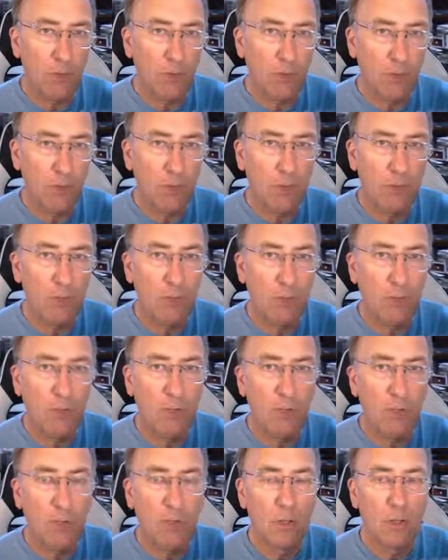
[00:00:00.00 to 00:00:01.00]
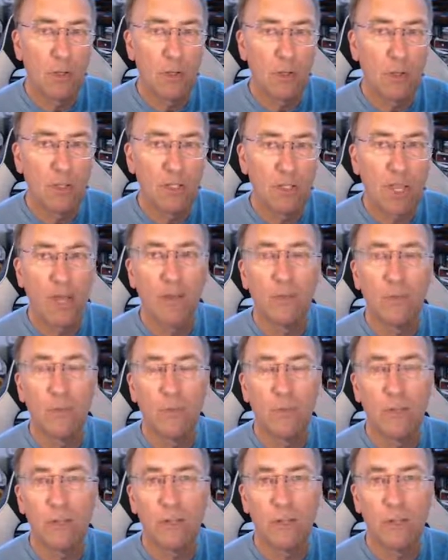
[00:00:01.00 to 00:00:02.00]
to tackle
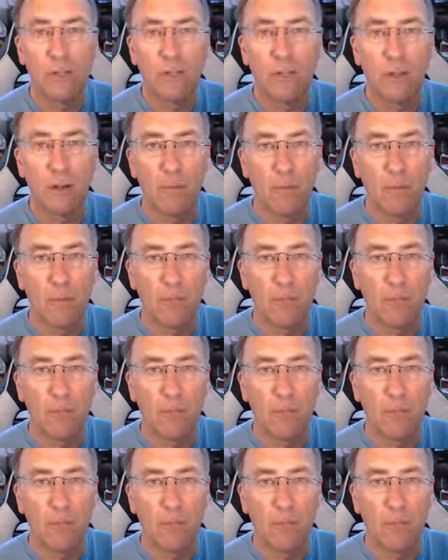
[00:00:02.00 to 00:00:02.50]
this underground